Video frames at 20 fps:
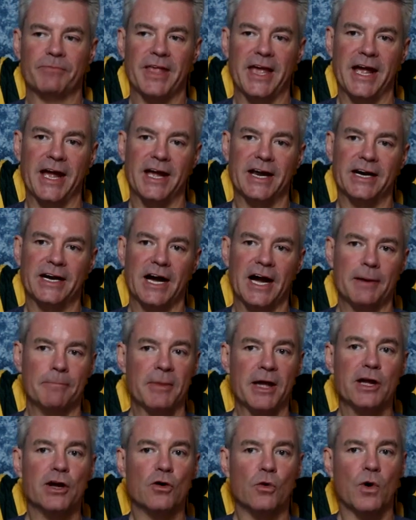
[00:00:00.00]
And I
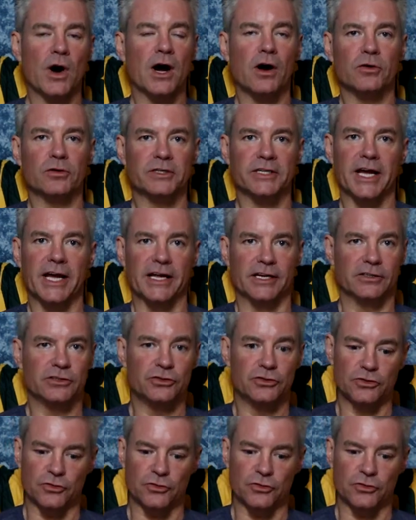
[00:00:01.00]
may go out and